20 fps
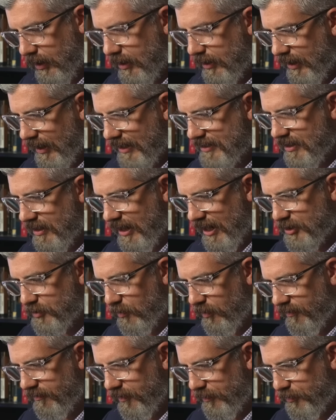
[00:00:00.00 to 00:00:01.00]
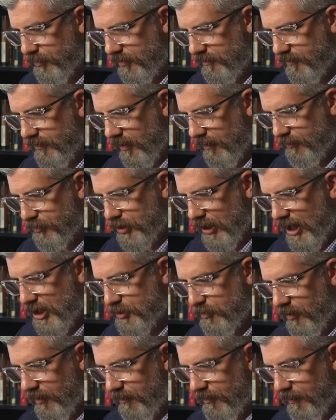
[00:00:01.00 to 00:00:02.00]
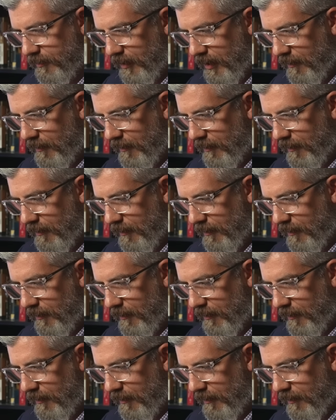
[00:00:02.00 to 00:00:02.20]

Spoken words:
Now that's a nice one from Joshua.